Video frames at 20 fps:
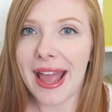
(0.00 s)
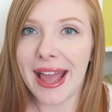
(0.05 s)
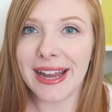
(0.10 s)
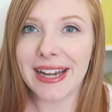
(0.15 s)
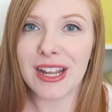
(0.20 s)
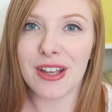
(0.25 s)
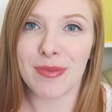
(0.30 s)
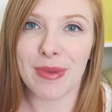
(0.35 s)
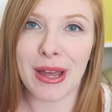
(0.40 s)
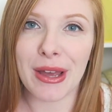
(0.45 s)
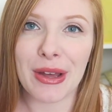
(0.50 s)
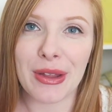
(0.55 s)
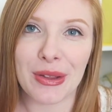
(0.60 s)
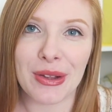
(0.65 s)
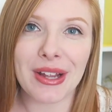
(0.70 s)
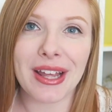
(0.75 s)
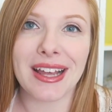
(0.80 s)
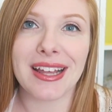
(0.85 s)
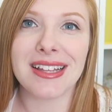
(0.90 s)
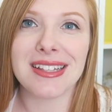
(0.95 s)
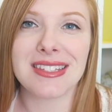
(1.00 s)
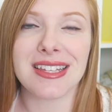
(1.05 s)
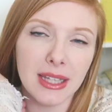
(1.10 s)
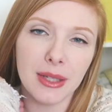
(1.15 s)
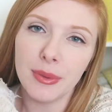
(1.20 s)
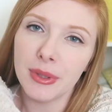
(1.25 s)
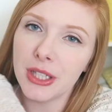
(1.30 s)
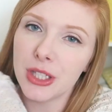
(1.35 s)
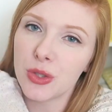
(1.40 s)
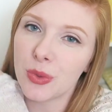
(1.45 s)
any of my other kids.
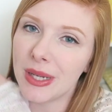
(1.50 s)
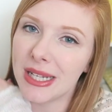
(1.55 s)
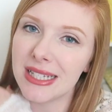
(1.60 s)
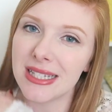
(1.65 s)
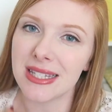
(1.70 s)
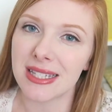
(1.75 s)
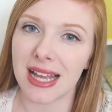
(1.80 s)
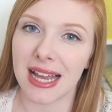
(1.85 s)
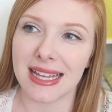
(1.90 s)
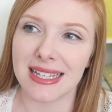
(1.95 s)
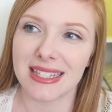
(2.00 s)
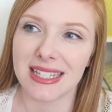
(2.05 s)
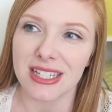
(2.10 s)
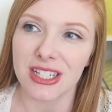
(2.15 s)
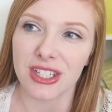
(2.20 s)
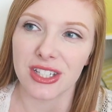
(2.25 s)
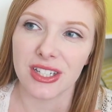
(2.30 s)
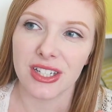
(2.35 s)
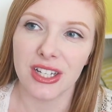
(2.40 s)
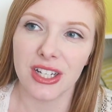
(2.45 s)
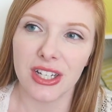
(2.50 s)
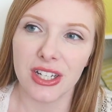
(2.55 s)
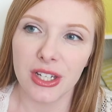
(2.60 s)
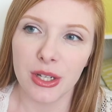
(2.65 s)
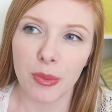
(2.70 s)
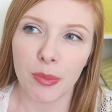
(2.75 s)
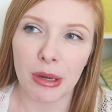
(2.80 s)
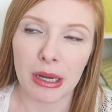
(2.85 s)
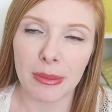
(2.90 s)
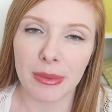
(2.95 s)
Like with the twins, Kyson
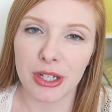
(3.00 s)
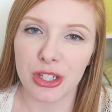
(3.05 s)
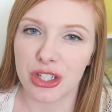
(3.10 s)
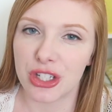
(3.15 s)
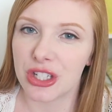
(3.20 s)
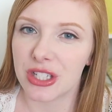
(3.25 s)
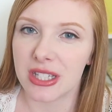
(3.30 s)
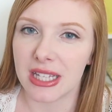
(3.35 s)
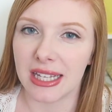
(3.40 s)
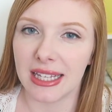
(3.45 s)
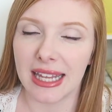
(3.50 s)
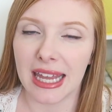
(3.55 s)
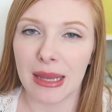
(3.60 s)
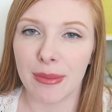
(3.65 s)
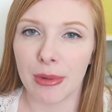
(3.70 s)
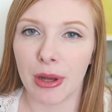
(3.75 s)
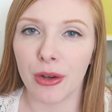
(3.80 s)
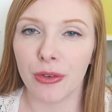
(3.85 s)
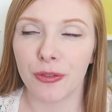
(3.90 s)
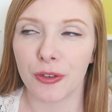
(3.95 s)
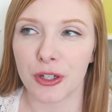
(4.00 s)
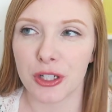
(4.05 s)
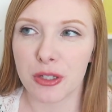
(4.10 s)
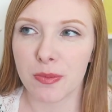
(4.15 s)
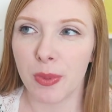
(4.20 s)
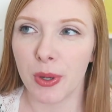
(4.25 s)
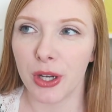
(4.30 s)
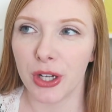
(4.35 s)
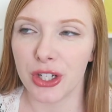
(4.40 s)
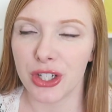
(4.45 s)
pretty much just like came out
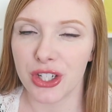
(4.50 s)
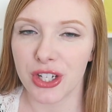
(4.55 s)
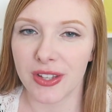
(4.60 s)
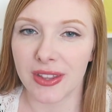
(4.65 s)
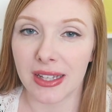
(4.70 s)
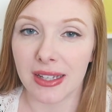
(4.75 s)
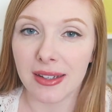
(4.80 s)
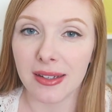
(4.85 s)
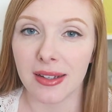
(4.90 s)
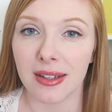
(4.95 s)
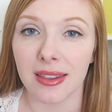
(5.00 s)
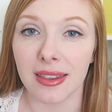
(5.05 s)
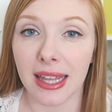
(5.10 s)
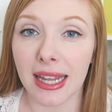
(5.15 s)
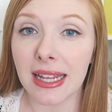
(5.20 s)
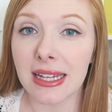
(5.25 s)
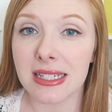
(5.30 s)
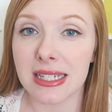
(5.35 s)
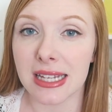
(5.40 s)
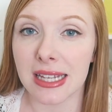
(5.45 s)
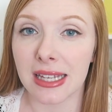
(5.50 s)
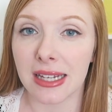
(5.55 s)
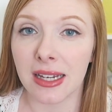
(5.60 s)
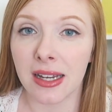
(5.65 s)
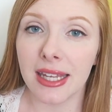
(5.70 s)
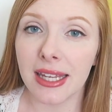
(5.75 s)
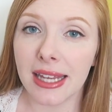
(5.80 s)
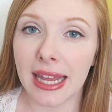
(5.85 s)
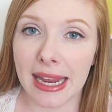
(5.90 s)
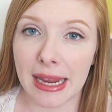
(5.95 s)
first push and then Landen,
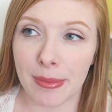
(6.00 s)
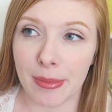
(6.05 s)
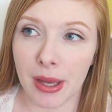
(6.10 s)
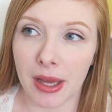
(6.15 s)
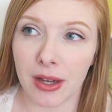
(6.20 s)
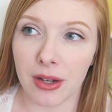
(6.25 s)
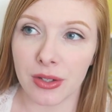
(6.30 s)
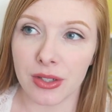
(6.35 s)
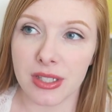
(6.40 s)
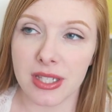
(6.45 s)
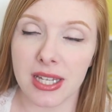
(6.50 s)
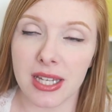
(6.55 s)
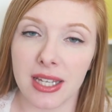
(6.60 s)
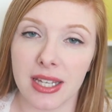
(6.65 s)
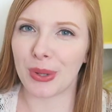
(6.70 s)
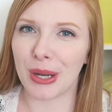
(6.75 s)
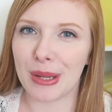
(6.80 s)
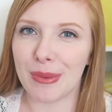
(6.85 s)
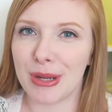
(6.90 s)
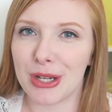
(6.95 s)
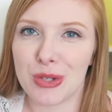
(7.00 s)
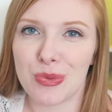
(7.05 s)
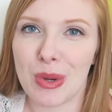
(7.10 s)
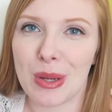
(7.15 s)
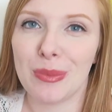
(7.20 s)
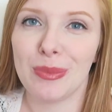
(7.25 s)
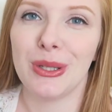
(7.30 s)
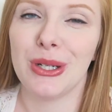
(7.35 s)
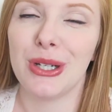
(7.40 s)
he came out pretty much one